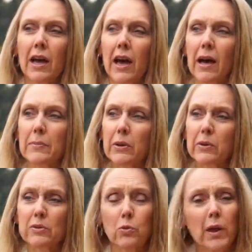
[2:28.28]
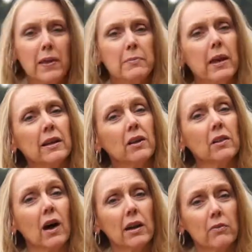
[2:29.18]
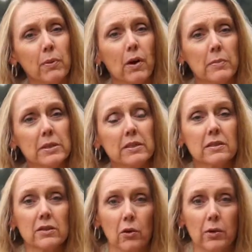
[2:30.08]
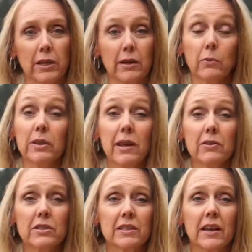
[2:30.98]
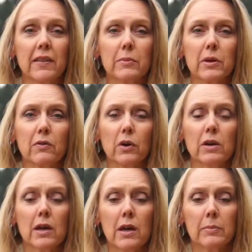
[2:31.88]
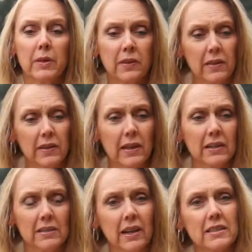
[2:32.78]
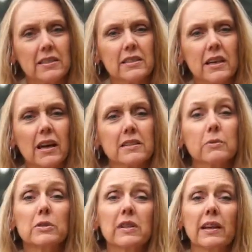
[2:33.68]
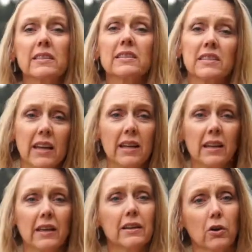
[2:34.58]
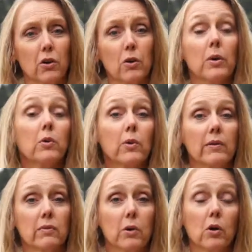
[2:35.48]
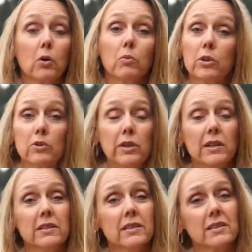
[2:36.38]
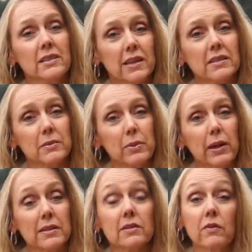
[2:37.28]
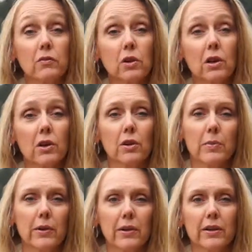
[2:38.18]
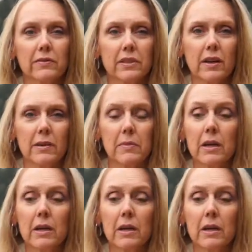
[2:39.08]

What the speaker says: but it was one that made a lot of promises going in. We'd never stayed there before, but the thing that enticed us is it was like staying in a home away from home when you needed to stay someplace for a longer period of time.